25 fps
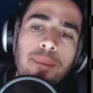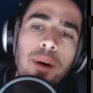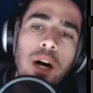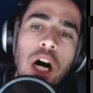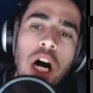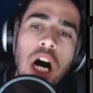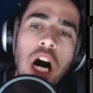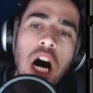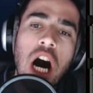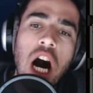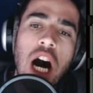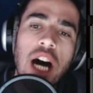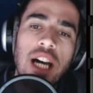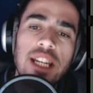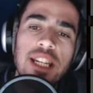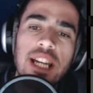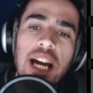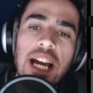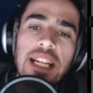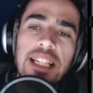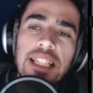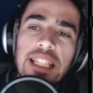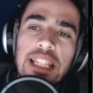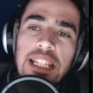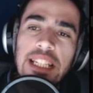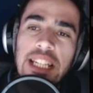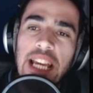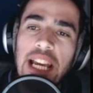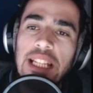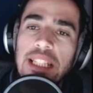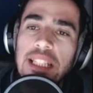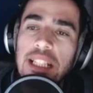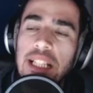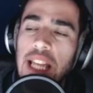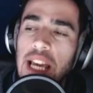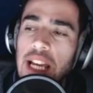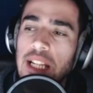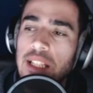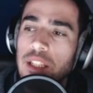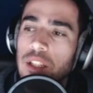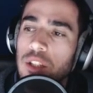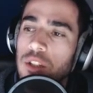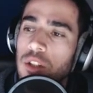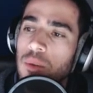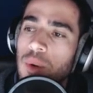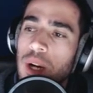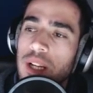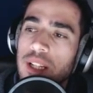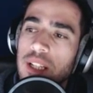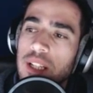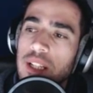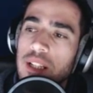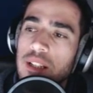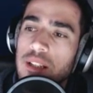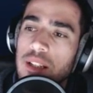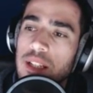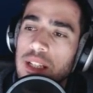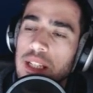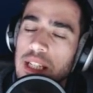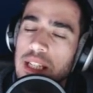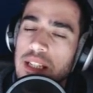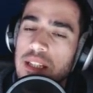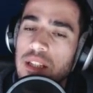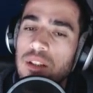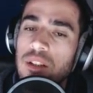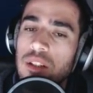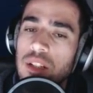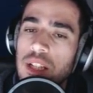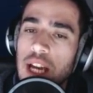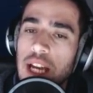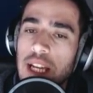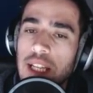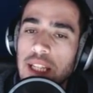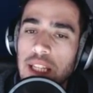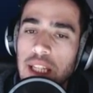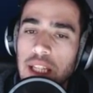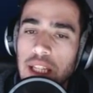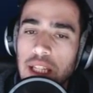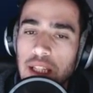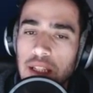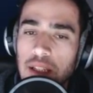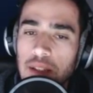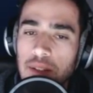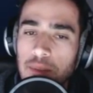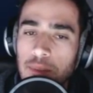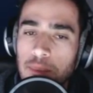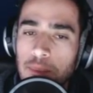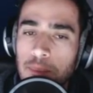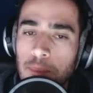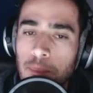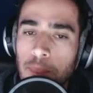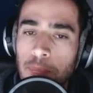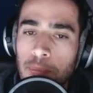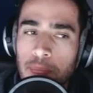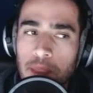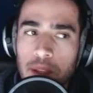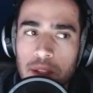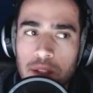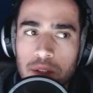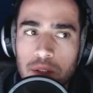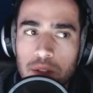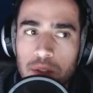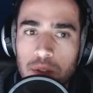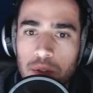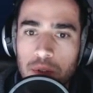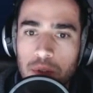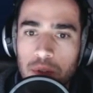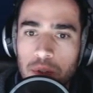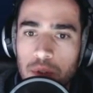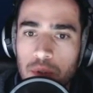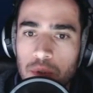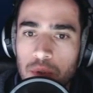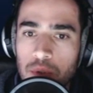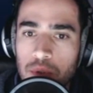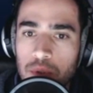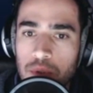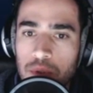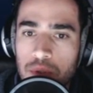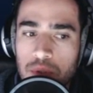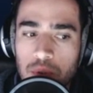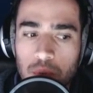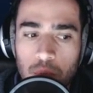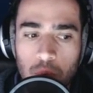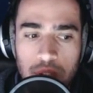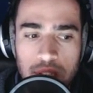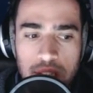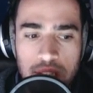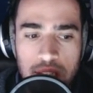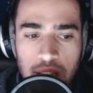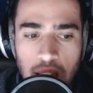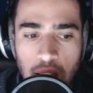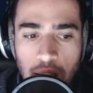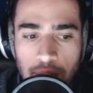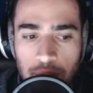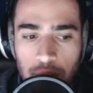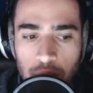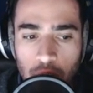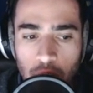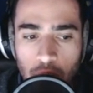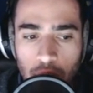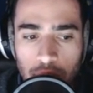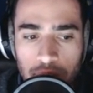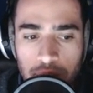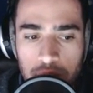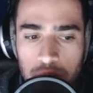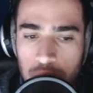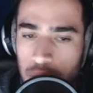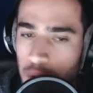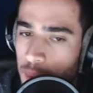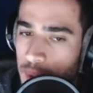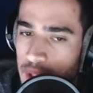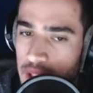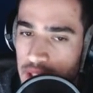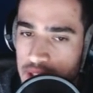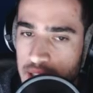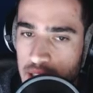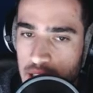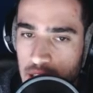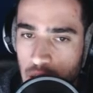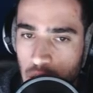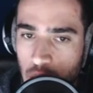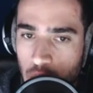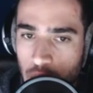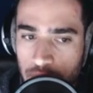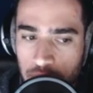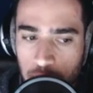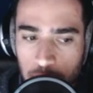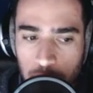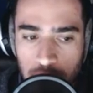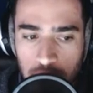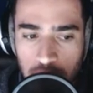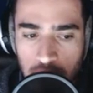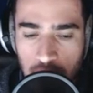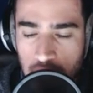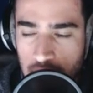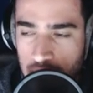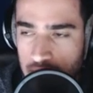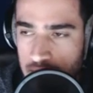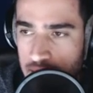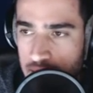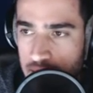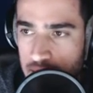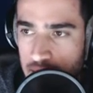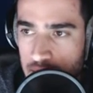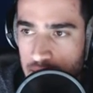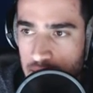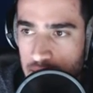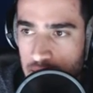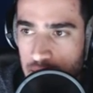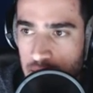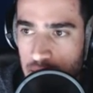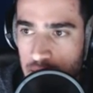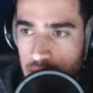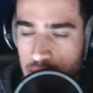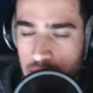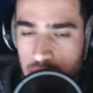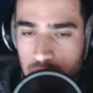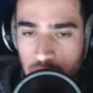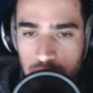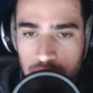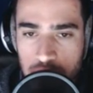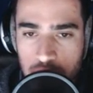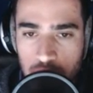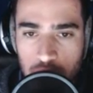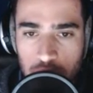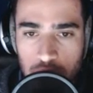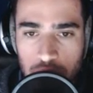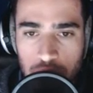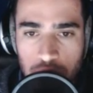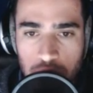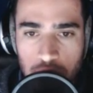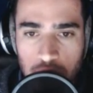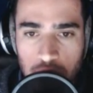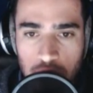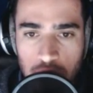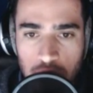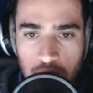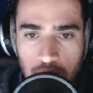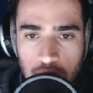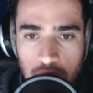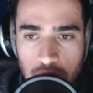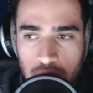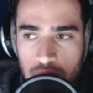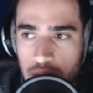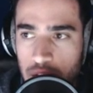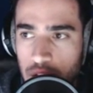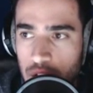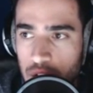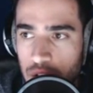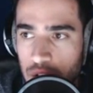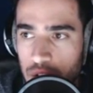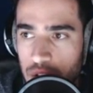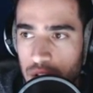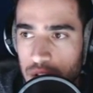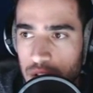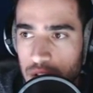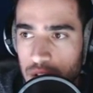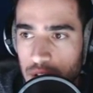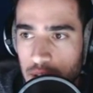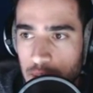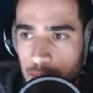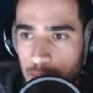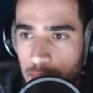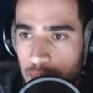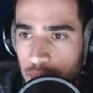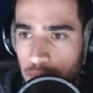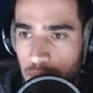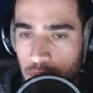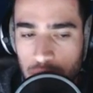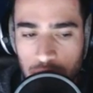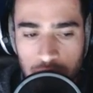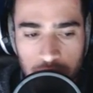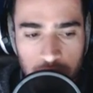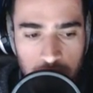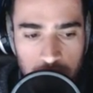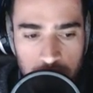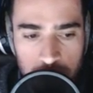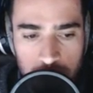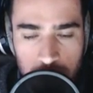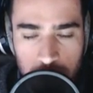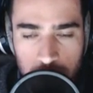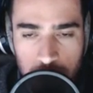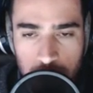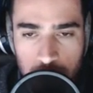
on! nineteen intellect. You know what? It, it is a good idea to use what's left of the durability of the pickaxe. So it's a good thing I actually couldn't improve it.